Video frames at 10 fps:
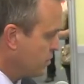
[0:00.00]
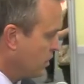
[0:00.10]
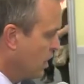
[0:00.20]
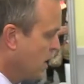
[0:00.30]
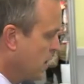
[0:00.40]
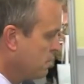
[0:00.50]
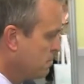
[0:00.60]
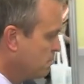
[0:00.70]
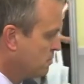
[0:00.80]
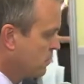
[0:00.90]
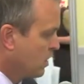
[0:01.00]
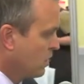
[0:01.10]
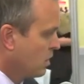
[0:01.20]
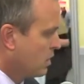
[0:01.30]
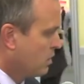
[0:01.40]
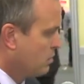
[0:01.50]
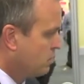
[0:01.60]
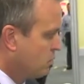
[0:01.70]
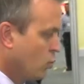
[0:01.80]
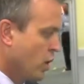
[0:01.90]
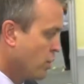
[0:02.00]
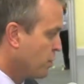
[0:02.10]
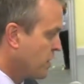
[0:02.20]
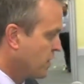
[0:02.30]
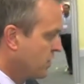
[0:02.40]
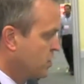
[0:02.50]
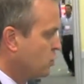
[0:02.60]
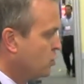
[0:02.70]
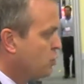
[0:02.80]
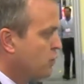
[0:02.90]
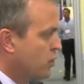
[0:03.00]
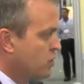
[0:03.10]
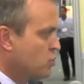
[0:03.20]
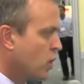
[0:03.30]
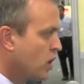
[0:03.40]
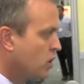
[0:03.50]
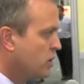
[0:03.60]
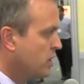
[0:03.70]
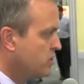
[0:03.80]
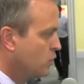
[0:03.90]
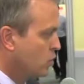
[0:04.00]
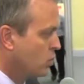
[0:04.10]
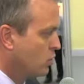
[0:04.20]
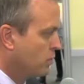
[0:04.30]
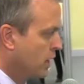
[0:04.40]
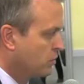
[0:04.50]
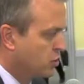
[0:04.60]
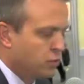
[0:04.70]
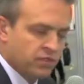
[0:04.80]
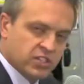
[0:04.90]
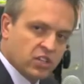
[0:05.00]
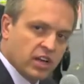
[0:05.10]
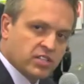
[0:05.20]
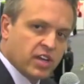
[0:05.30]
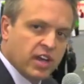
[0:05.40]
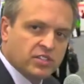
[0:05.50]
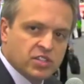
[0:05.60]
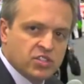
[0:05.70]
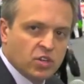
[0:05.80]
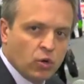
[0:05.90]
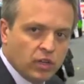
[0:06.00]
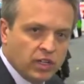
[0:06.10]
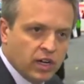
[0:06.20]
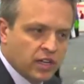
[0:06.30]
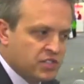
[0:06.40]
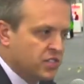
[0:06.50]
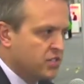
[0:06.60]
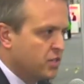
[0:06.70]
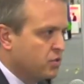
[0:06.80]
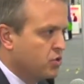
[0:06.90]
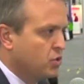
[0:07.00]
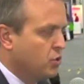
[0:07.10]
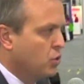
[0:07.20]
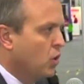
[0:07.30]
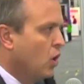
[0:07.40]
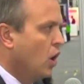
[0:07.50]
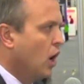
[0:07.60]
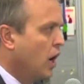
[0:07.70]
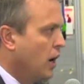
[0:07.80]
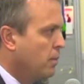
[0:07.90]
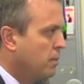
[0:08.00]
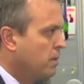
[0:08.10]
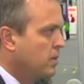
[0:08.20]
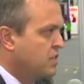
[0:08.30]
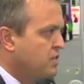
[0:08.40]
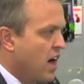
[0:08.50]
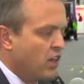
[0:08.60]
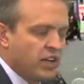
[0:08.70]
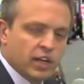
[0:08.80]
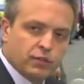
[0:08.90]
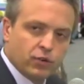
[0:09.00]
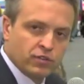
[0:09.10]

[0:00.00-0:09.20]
One other thing that this will do for you as well is it will be able to do Invisalign scans. This is the only system that's validated for